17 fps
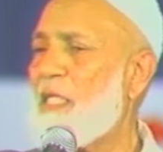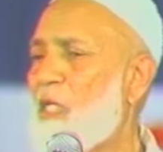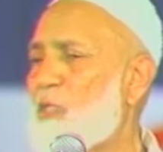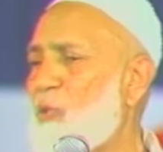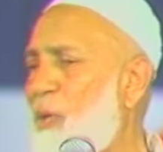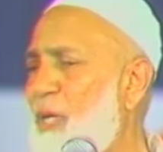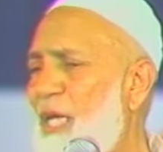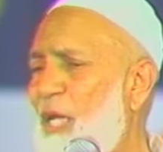There
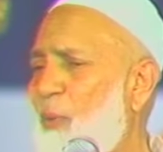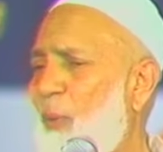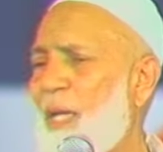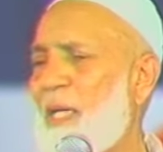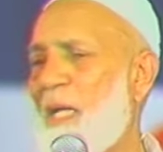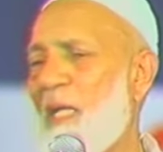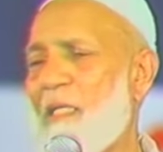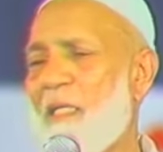is only
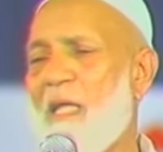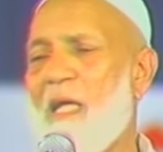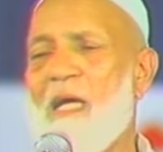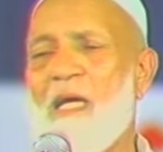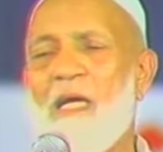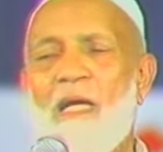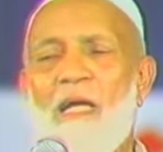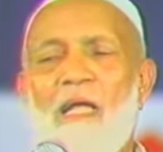one
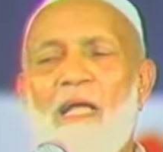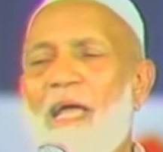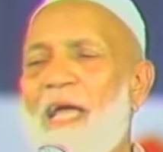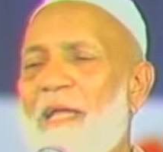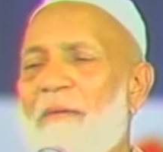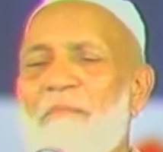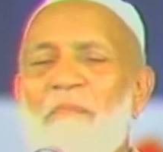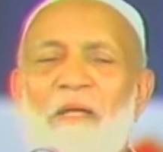Allah
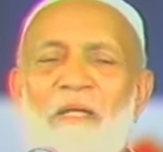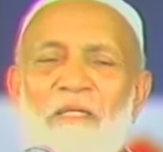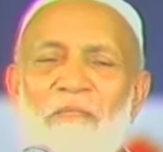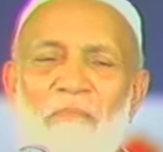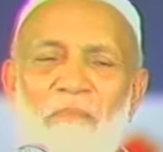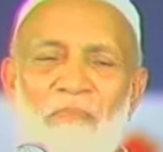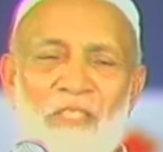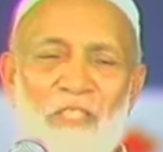and
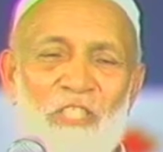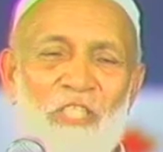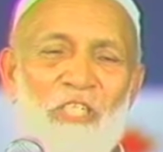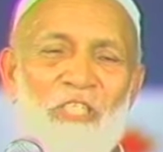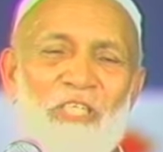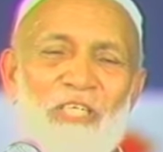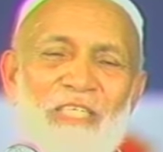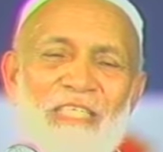
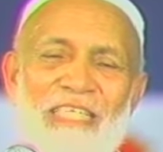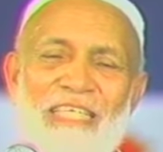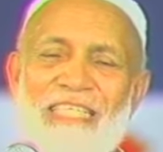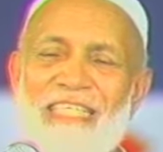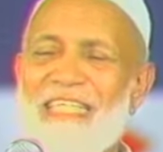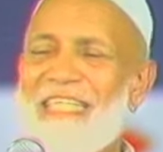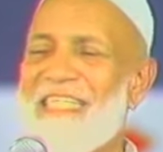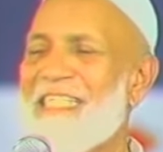Jesus
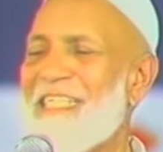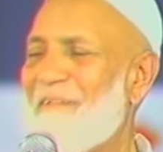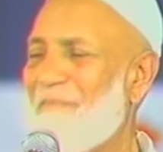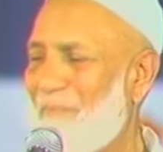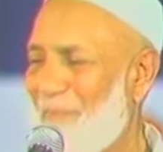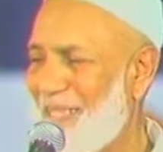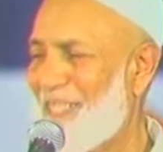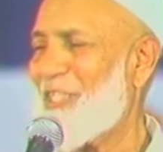is
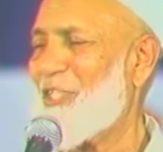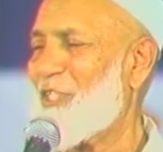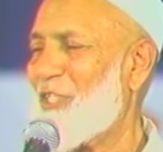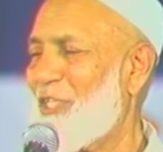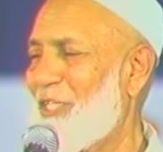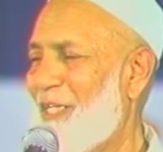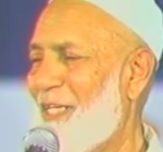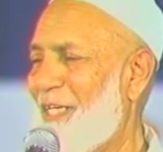his
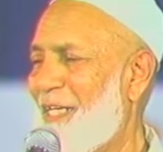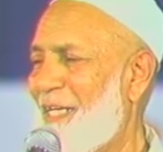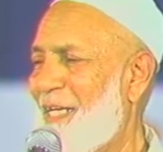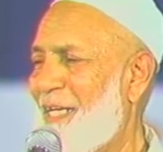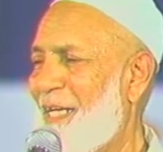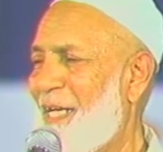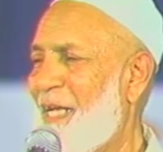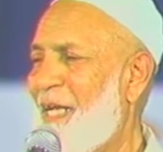messenger.
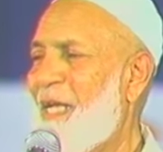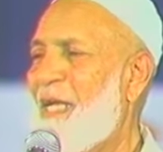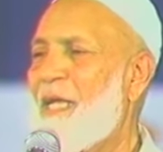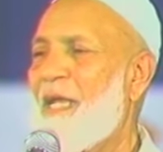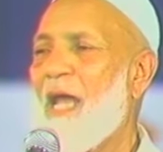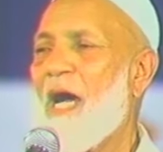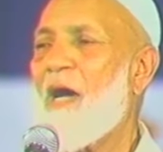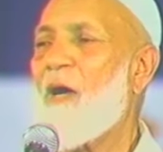
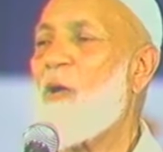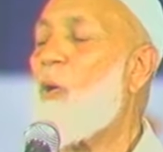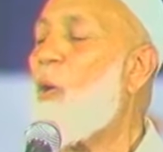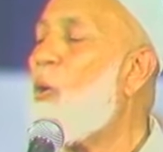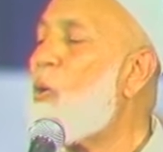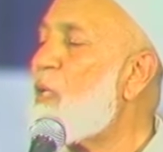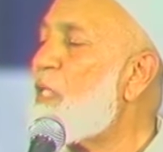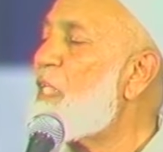Now
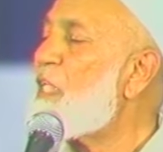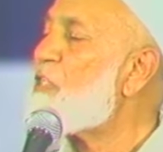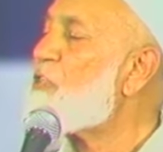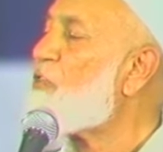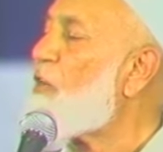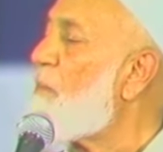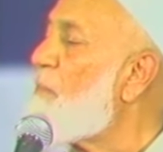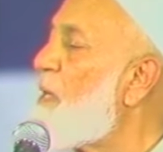all this
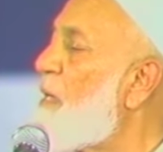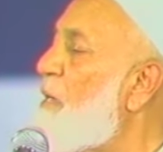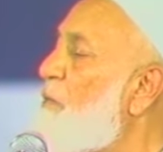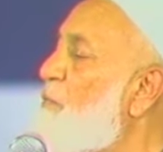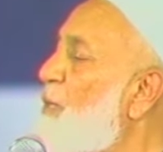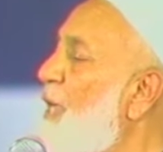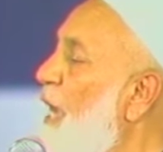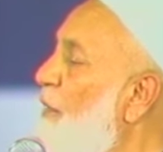
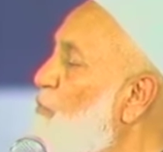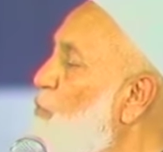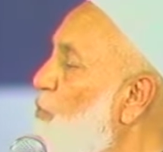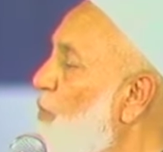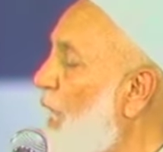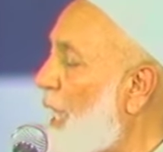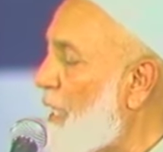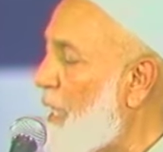trouble we have
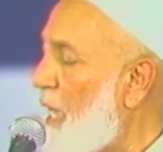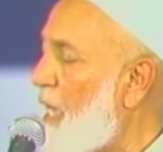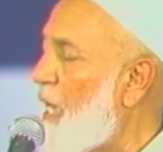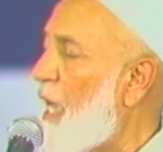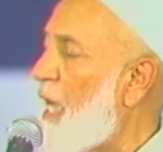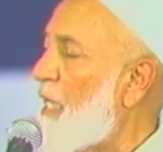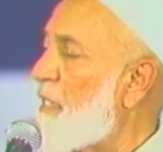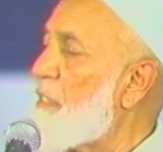to take.
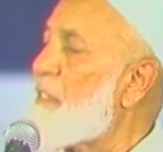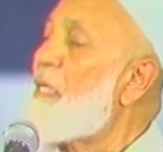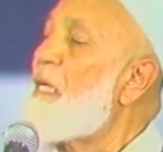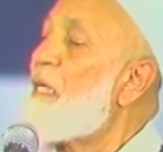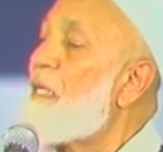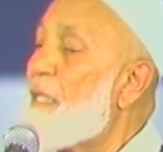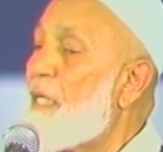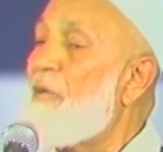Allah has
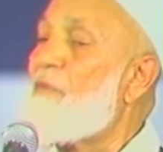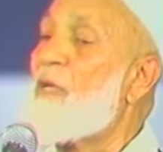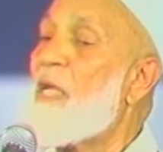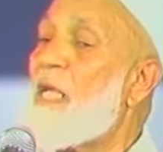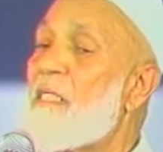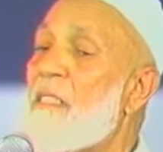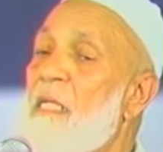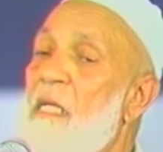
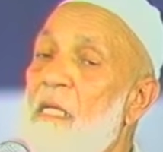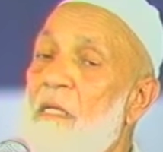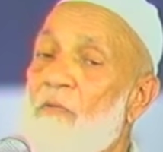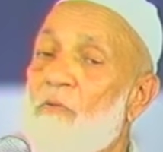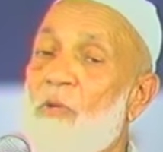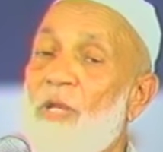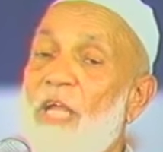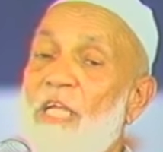given us
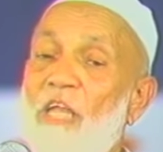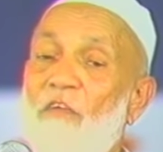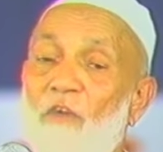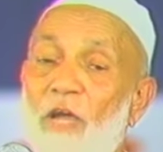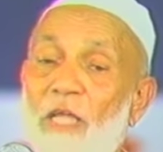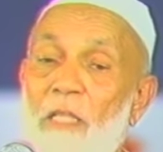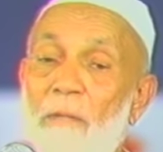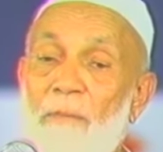to
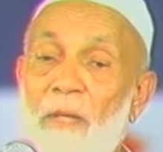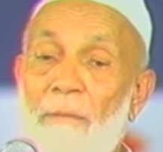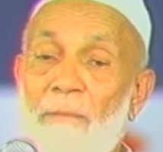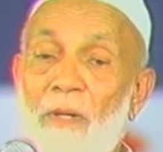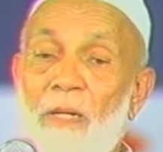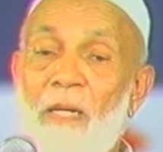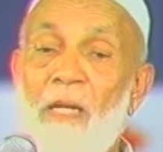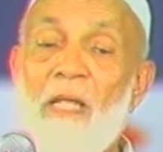rectify the
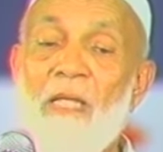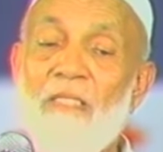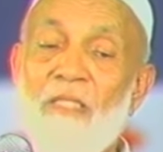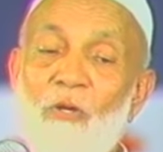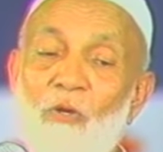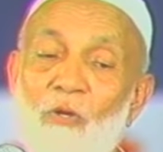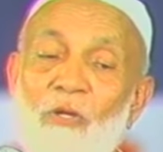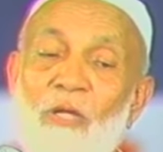people.
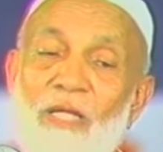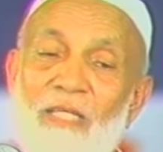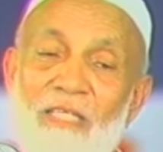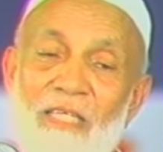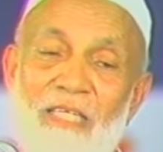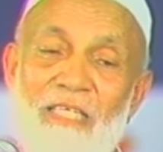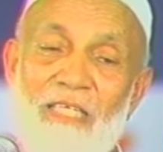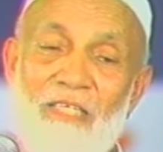So look,
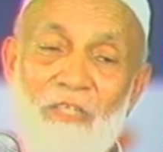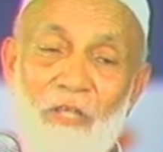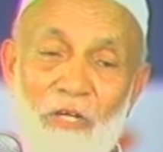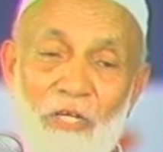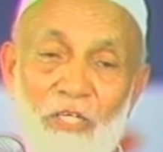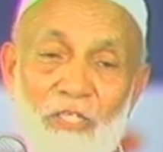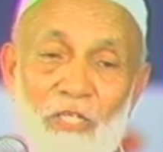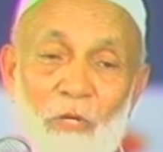this is the
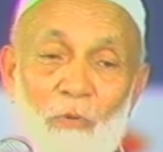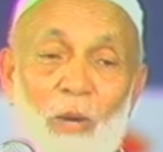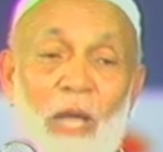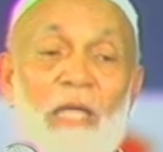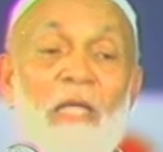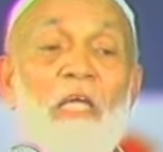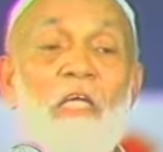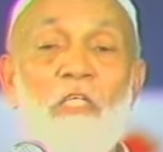reason
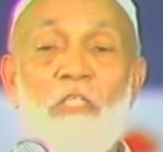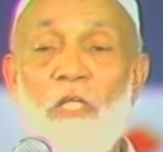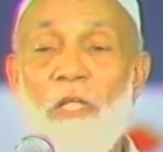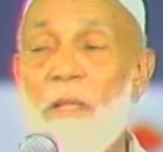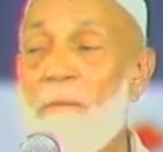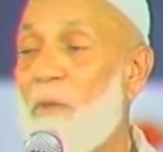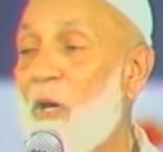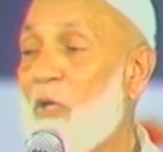why
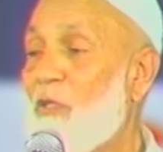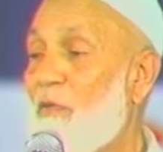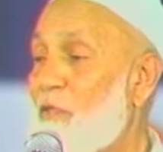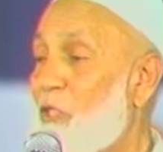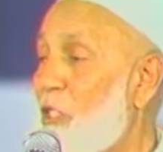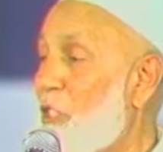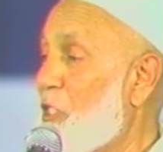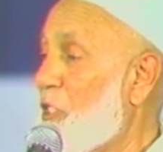the birth
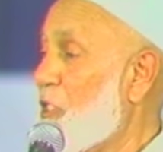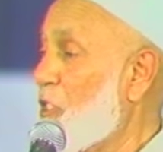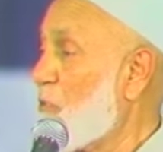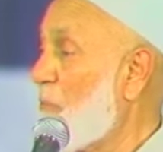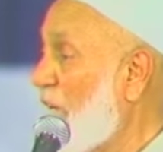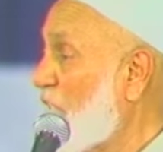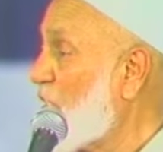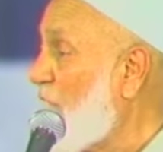of Jesus
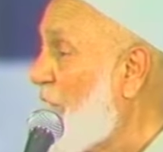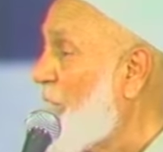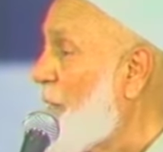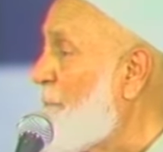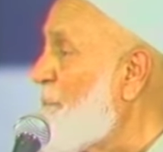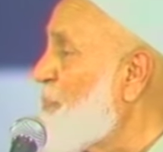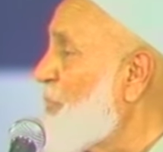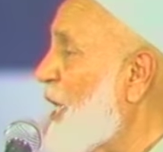is
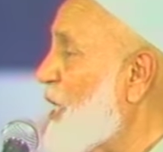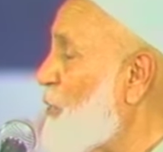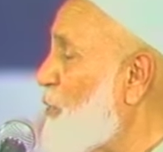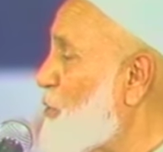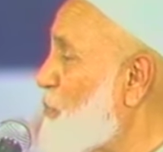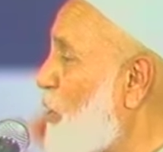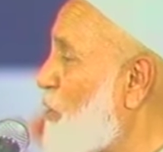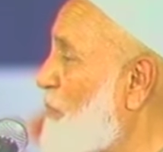mentioned, that he
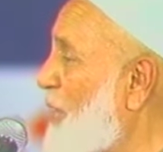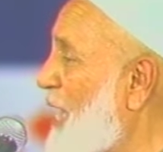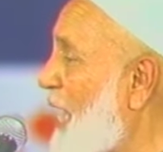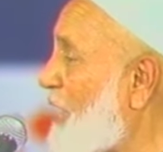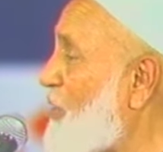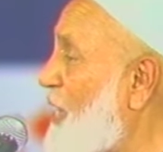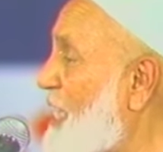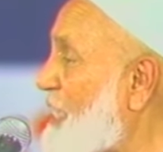was born
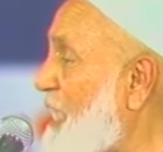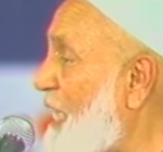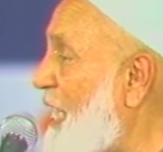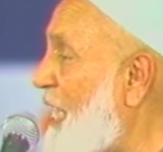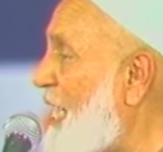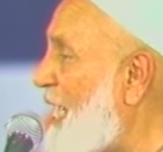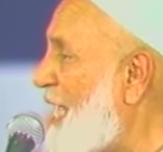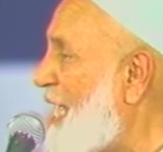
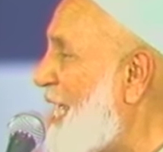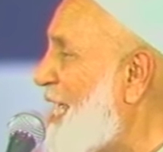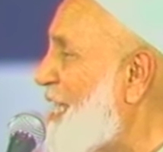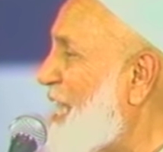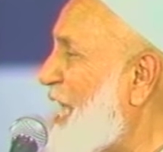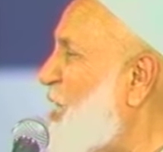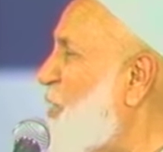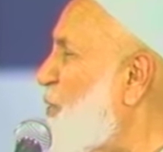miraculously,
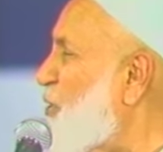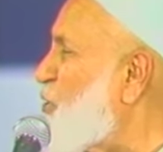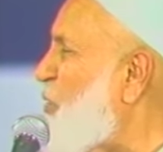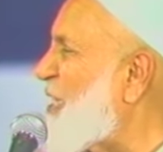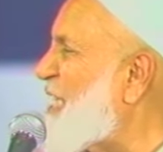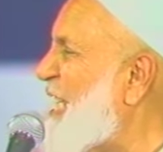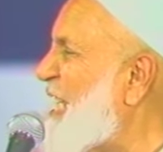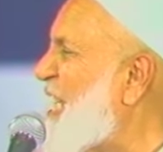that he was
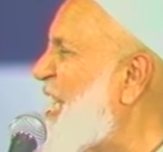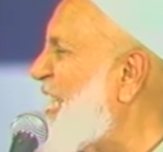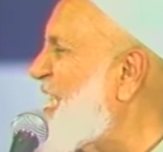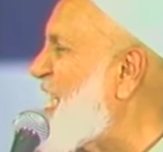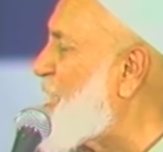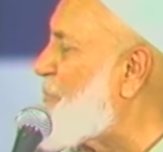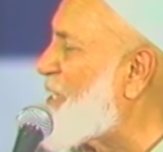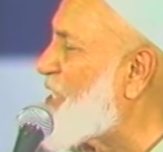not the
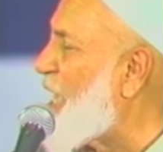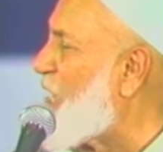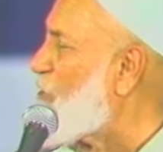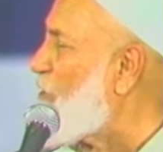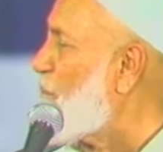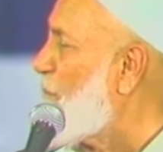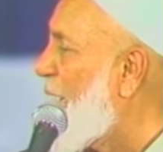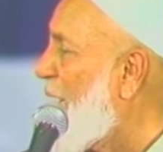illegitimate
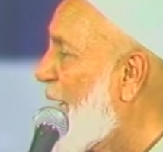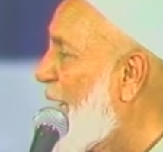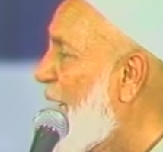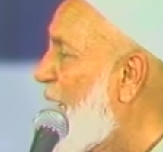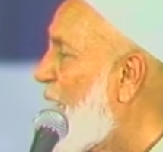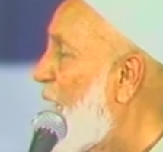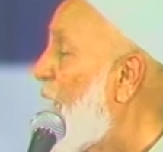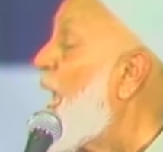child of
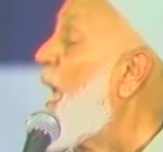Mary.